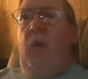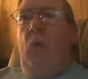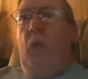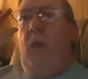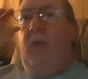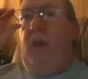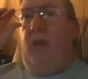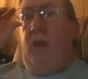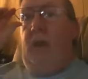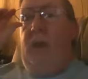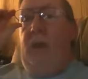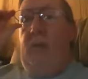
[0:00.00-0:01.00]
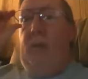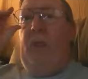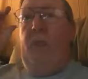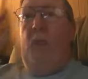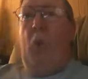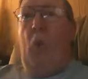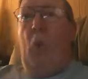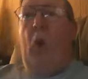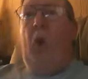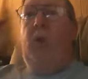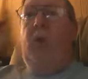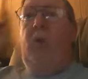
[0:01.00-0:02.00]
What they need to be
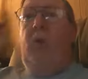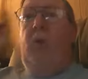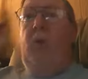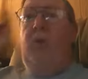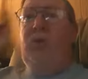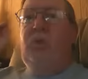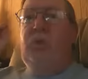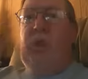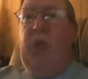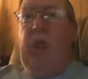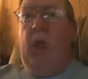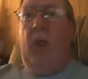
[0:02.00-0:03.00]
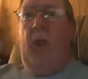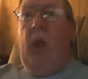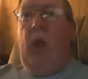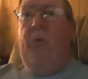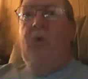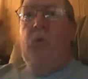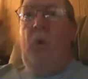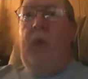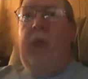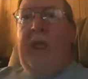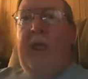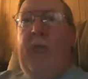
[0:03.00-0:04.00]
more scared of is
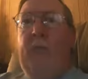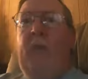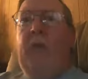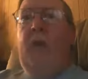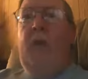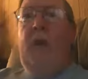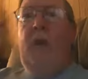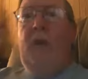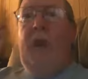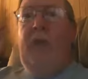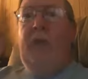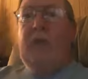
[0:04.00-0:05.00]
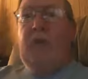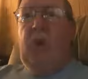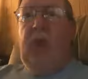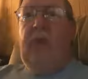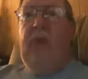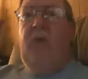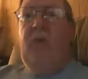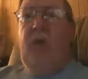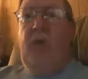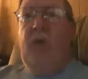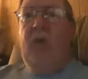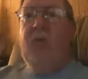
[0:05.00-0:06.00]
what happened last night in
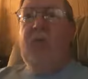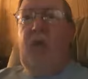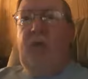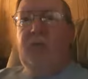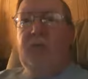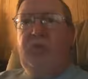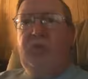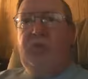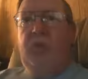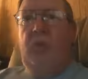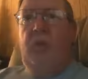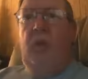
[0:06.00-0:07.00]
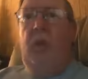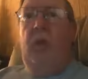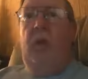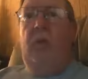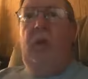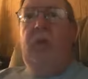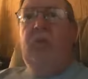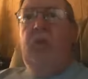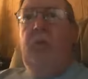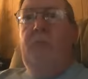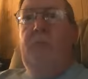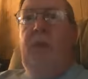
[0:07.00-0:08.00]
Dallas, Texas. These
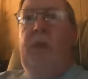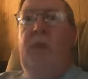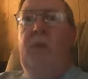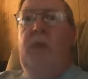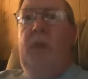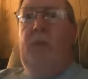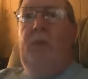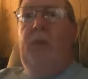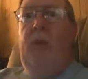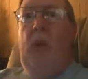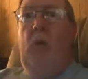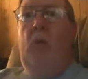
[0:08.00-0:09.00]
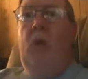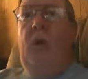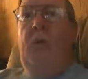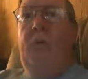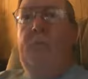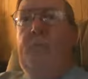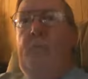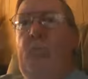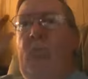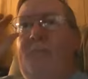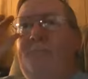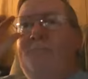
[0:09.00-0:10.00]
men coming out with
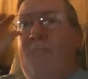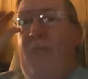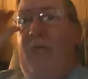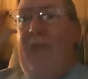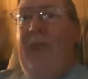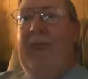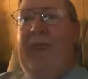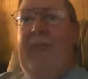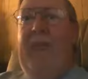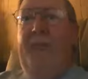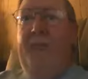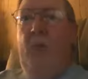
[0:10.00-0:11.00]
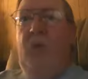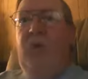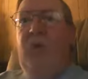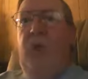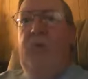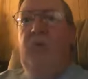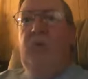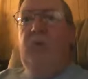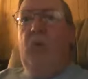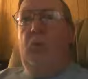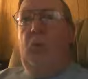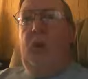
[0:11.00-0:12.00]
AK
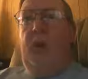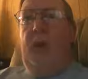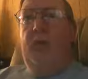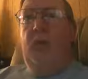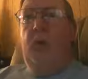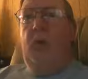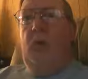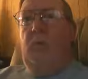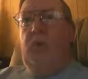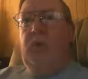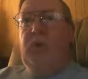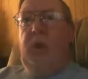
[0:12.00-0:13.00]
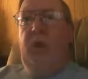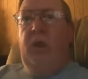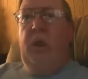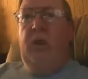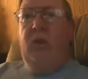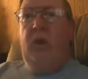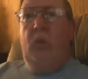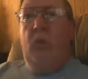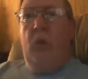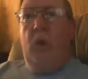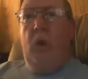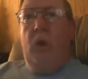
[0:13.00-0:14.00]
47s or whatever machine guns they
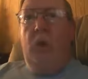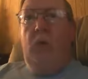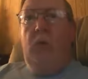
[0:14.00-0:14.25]
were.